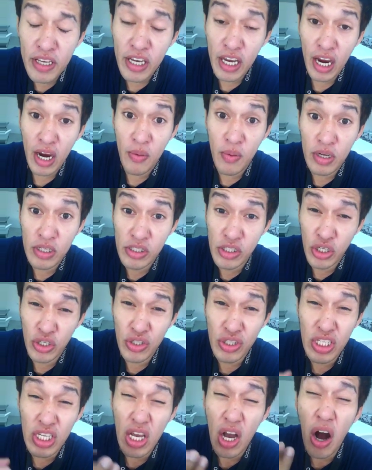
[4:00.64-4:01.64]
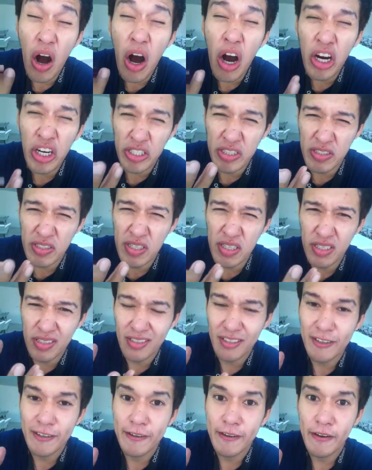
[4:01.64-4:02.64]
the character, the art,
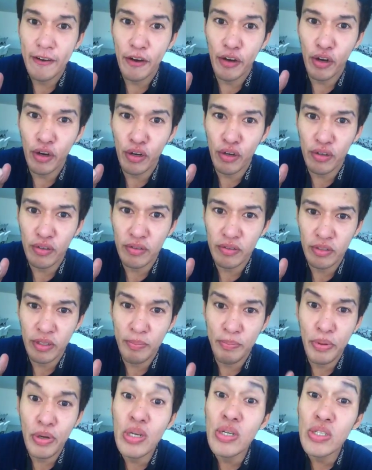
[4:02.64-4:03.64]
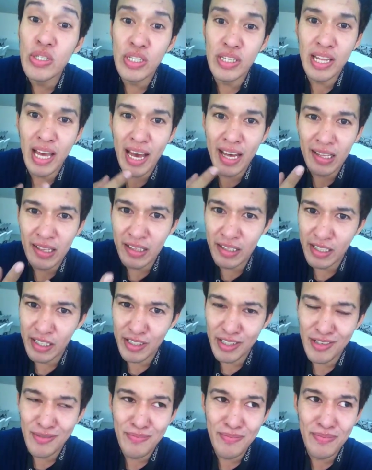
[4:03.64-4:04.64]
the
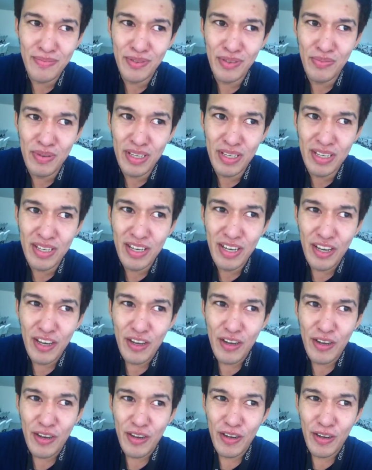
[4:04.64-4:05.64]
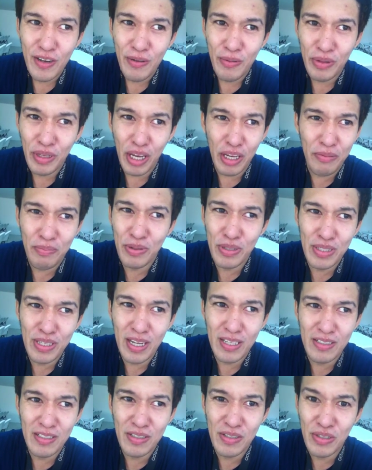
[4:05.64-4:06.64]
personality to be, what kind of
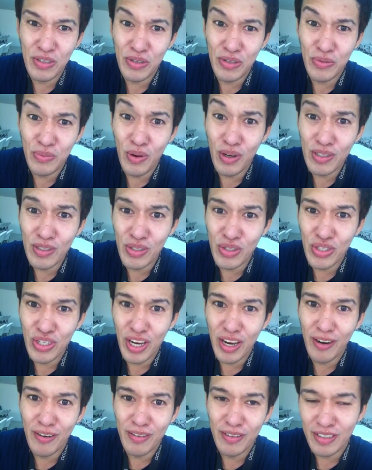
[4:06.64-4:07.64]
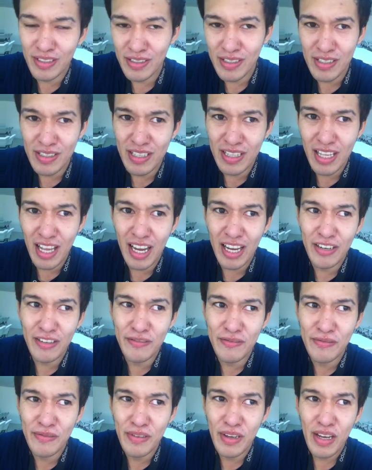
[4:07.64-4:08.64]
personality do you want to share? The
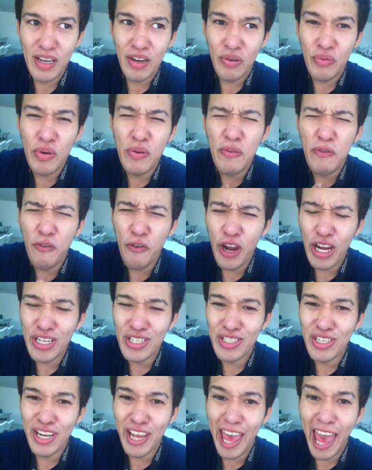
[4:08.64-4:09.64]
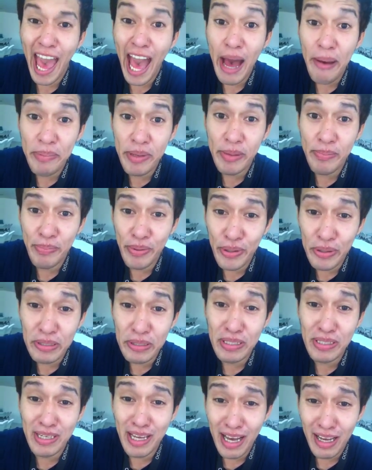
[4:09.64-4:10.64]
kind of refreshing, happy
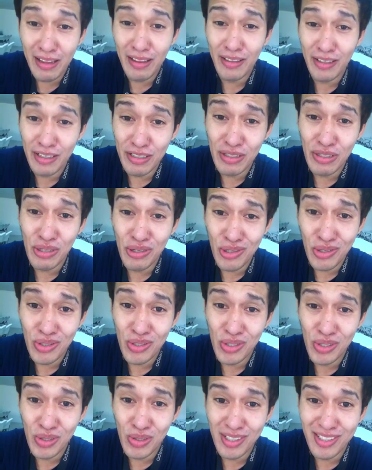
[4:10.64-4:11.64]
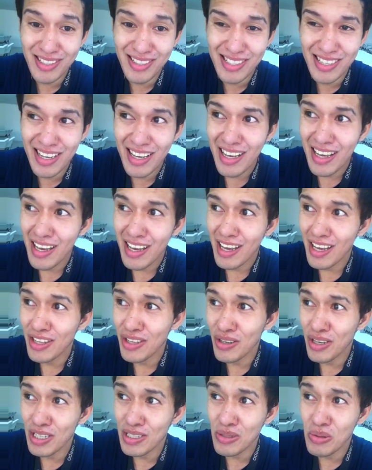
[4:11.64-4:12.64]
personality to your students,
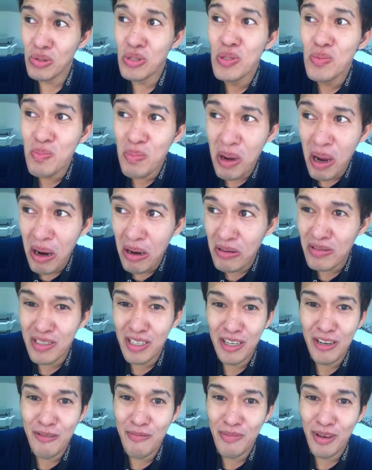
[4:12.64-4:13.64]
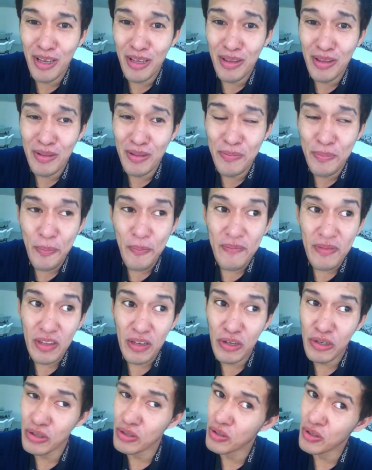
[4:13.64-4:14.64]
and you get to inspire them, and
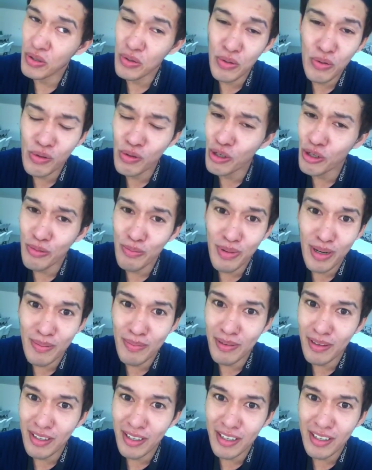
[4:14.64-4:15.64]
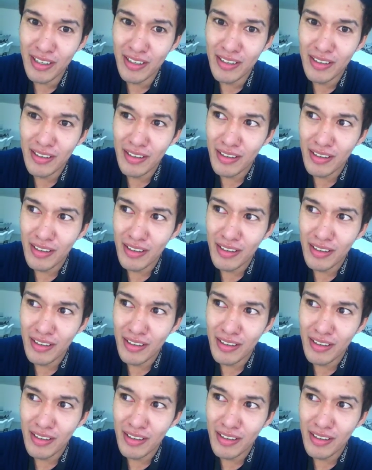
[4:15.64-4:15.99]
you're cool, you're bubbly.